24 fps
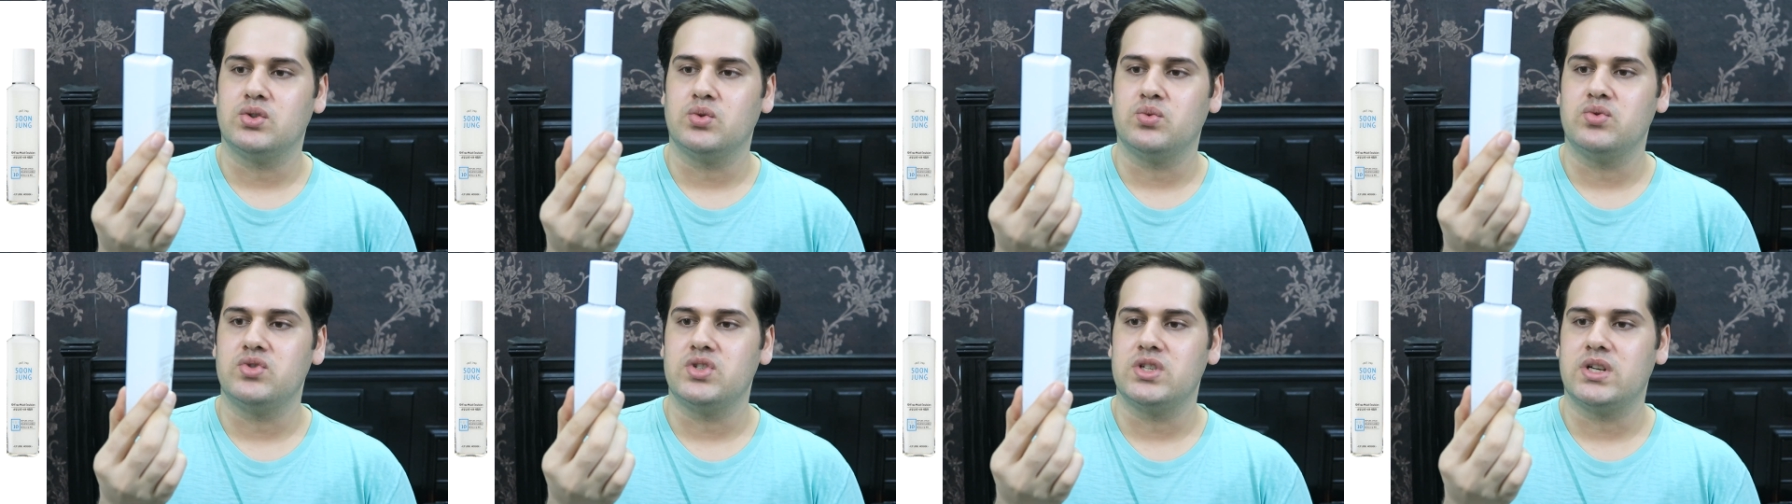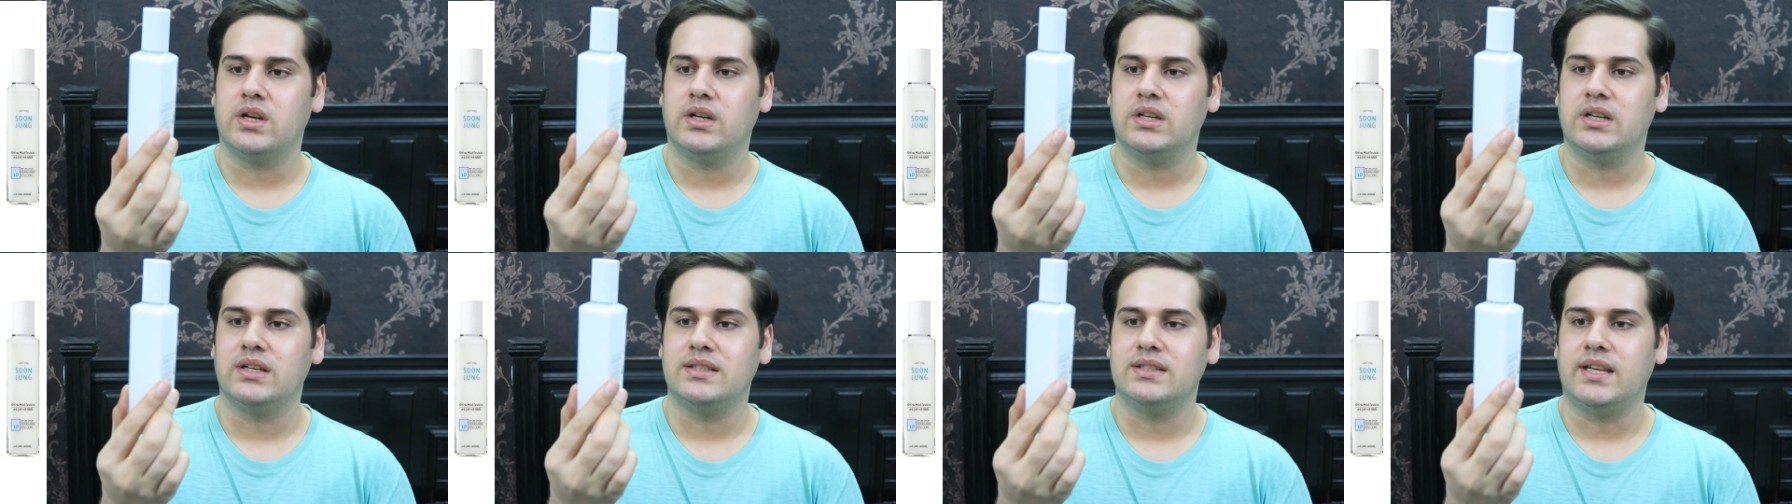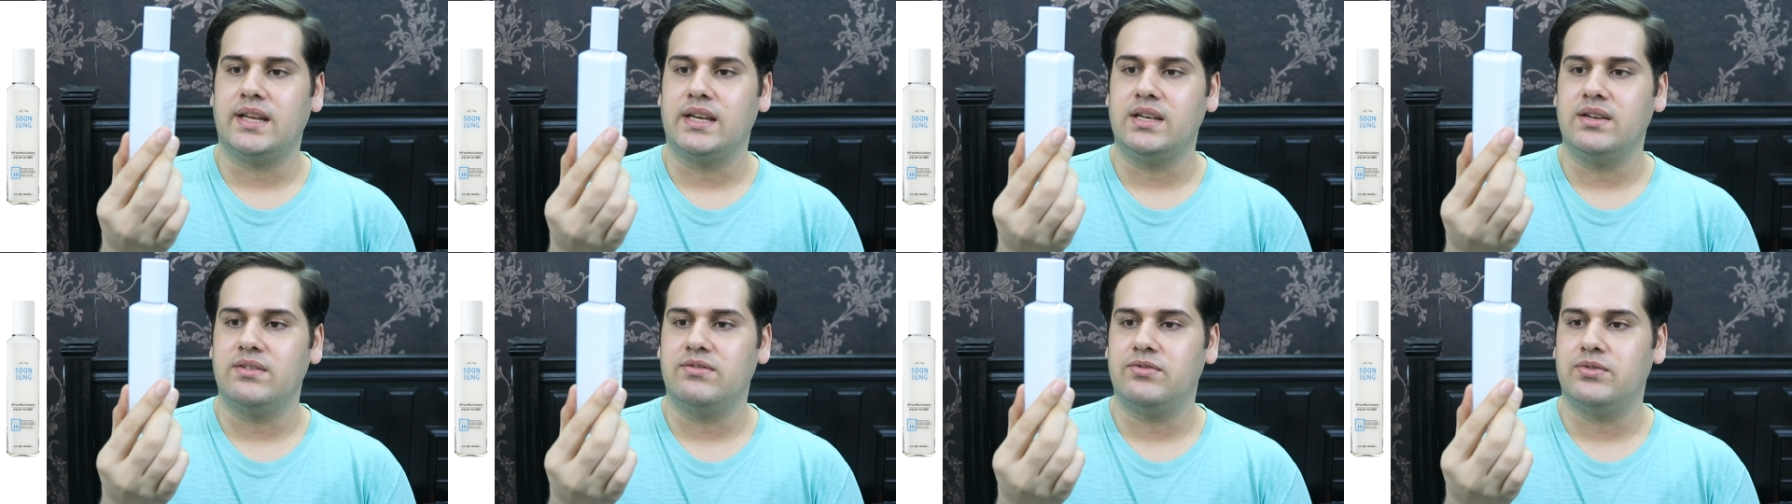Sunjung
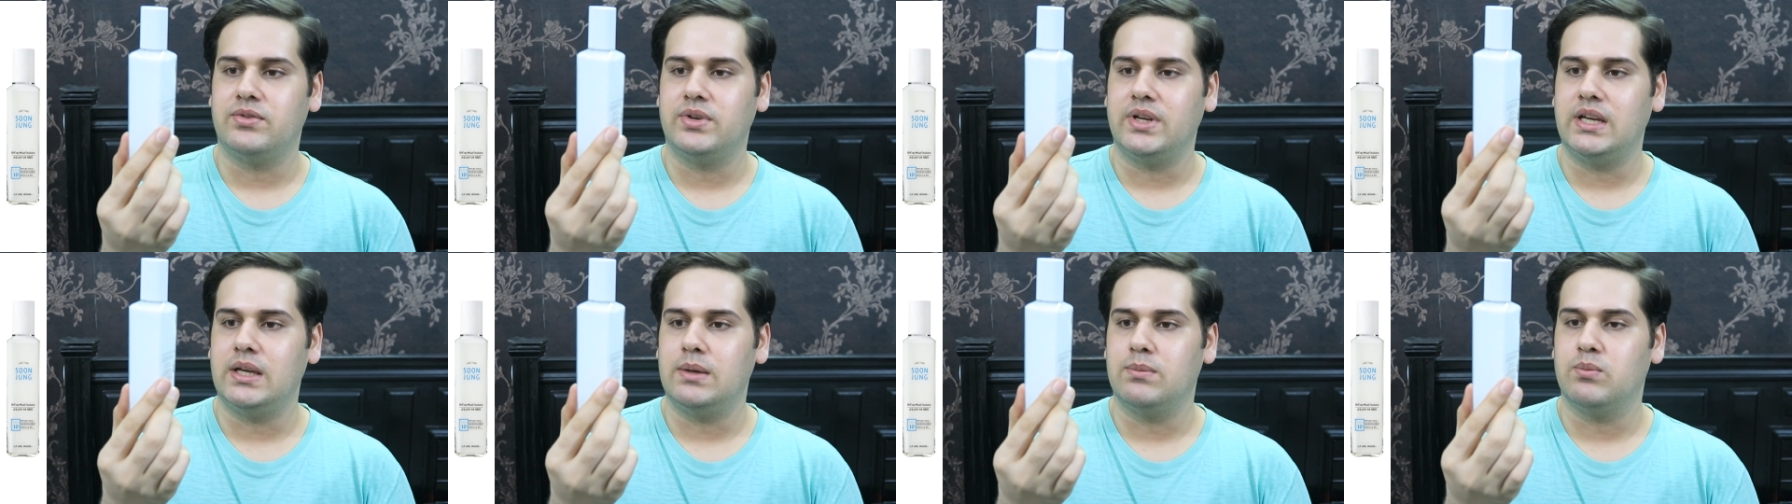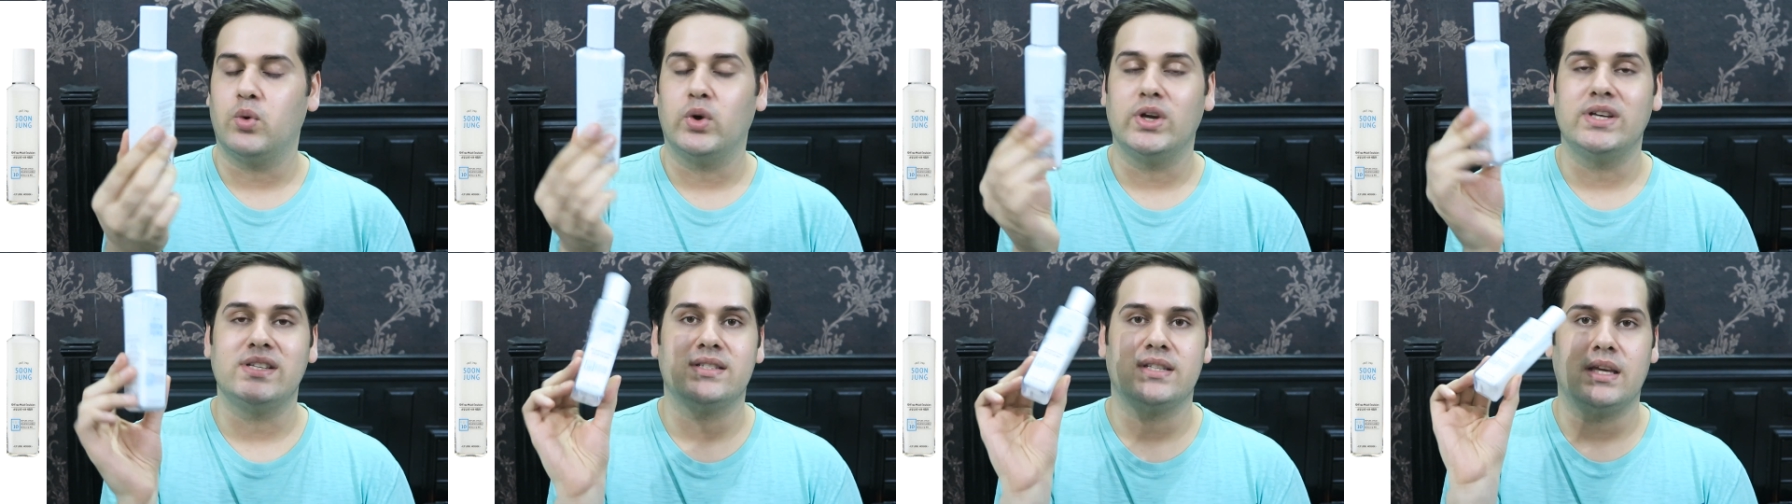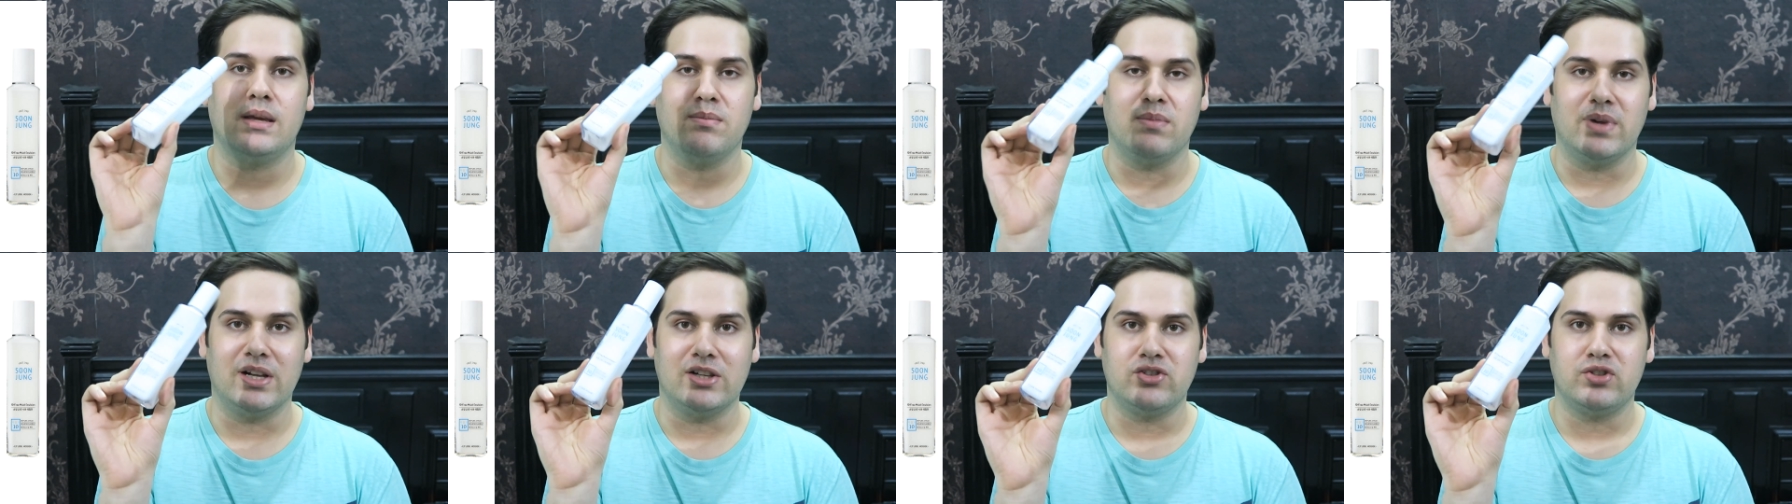10 Free Moist
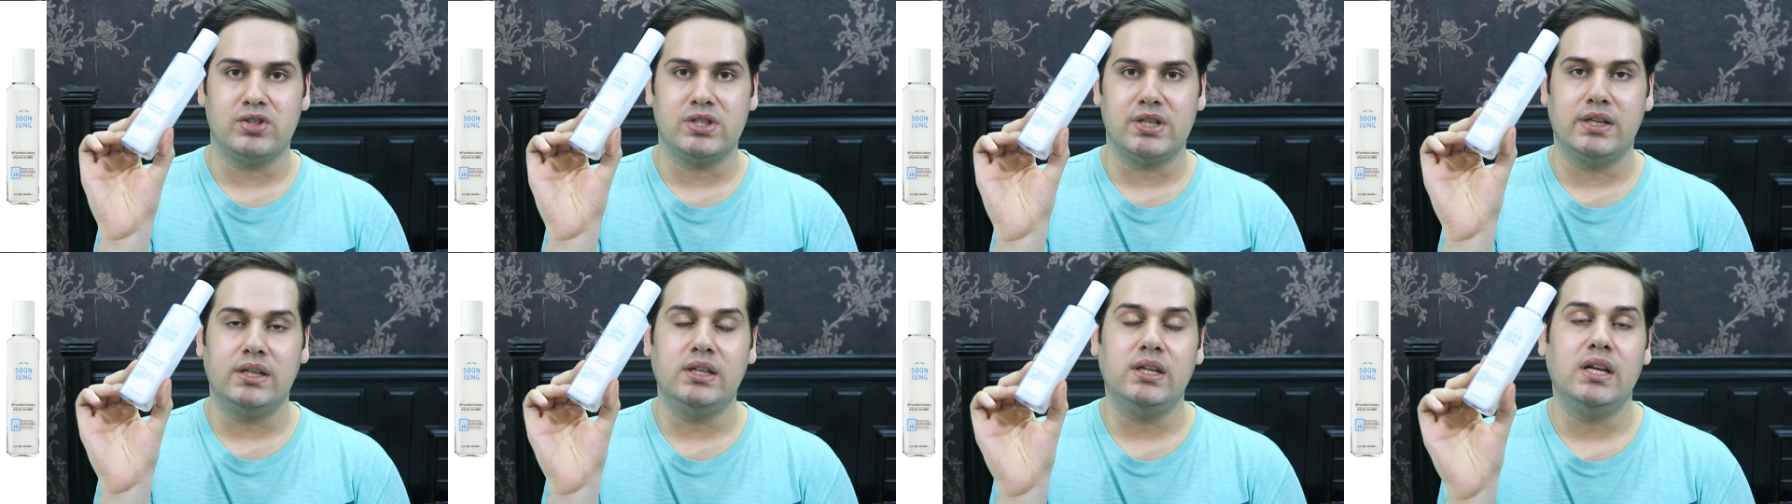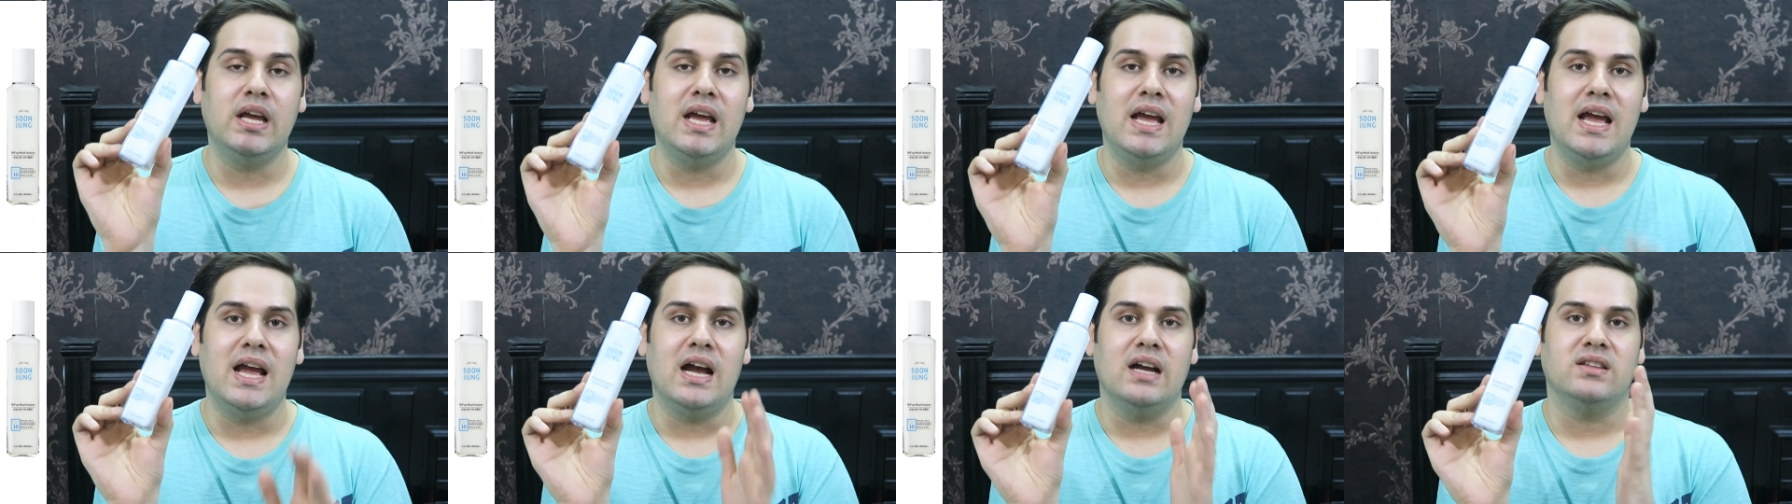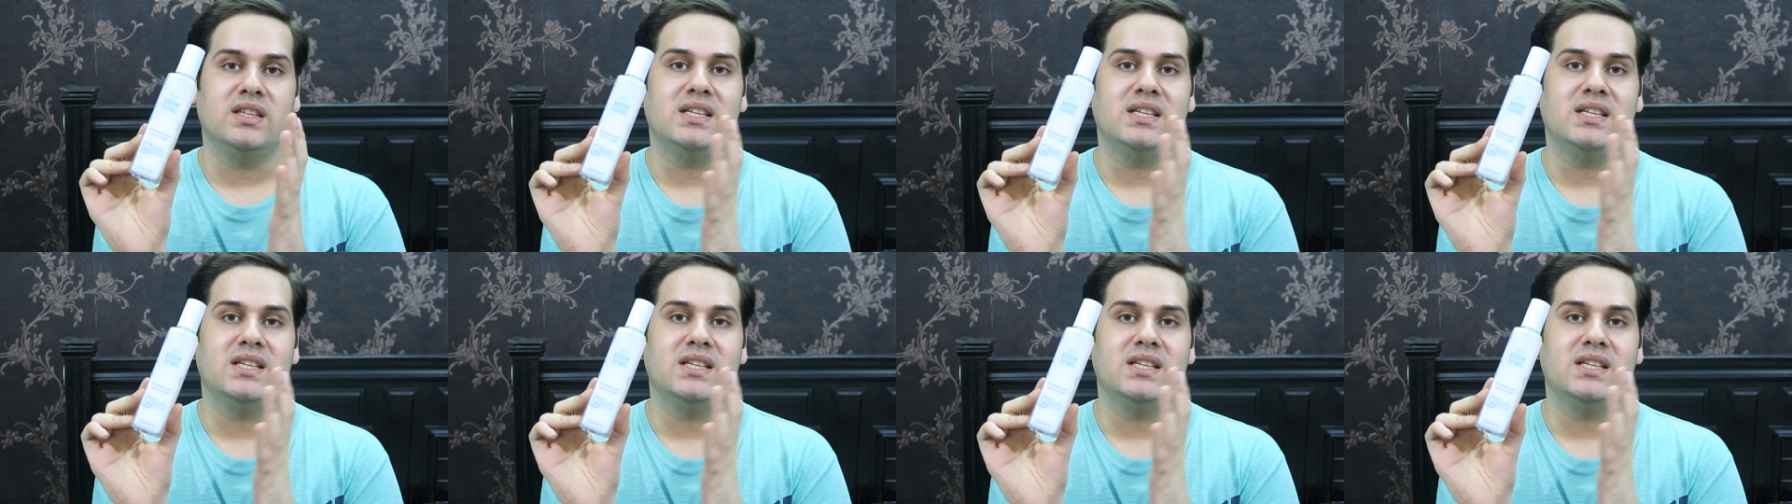Emulsion.